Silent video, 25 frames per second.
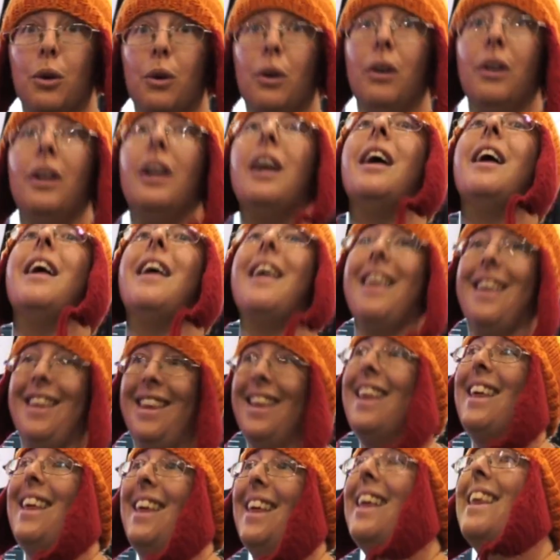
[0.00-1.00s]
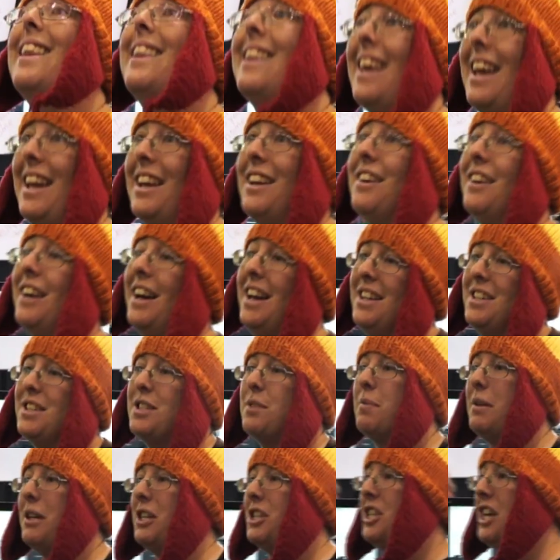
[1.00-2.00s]
Thank you so much for your help. Thank you guys.
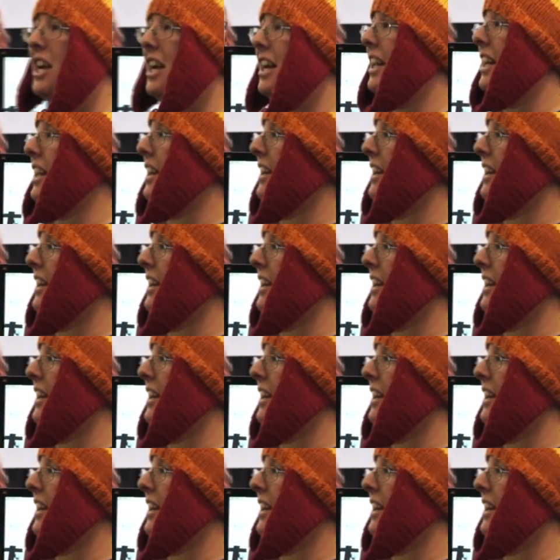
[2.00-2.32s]
Yeah. Appreciate